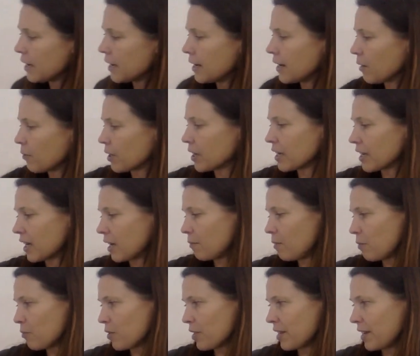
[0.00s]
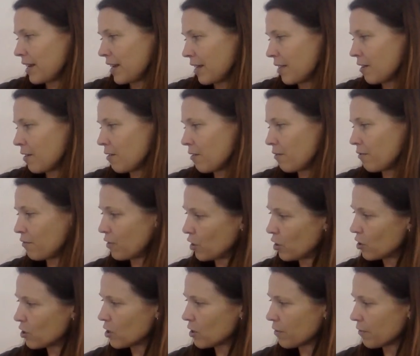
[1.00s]
Now we can come up with another
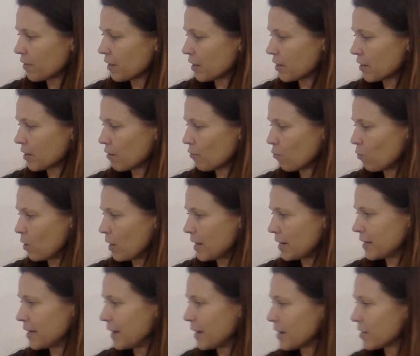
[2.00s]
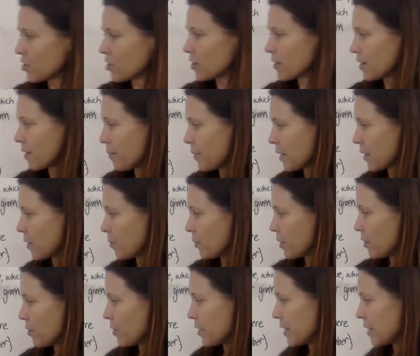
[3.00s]
version of this. If y dash is something that
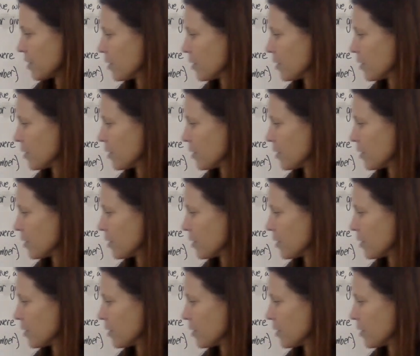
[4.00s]
we already